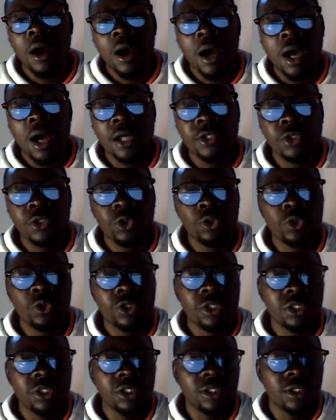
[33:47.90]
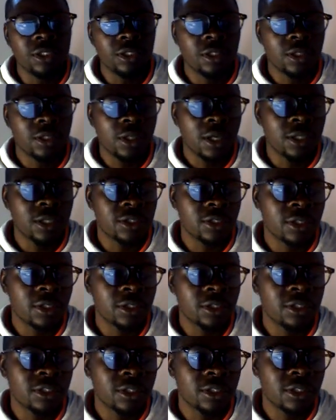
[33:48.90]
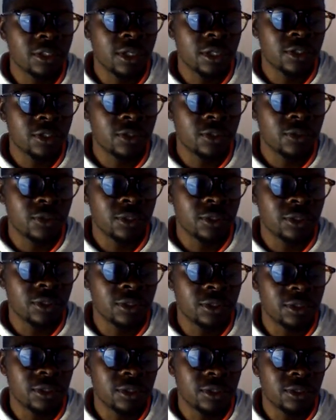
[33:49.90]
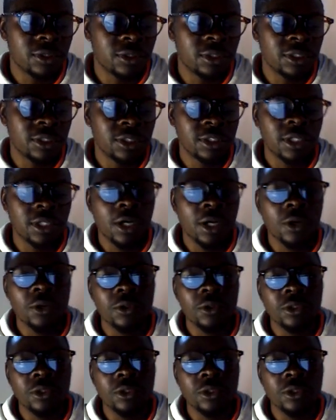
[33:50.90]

you see, it. This is how it